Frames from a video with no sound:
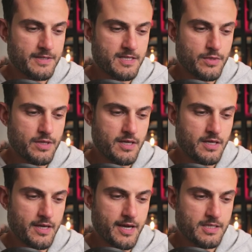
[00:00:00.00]
some of
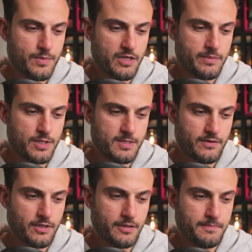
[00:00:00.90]
the X-Pro images
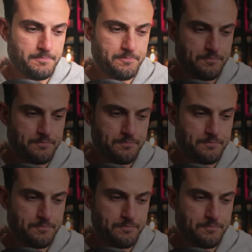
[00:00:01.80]
I've gotten.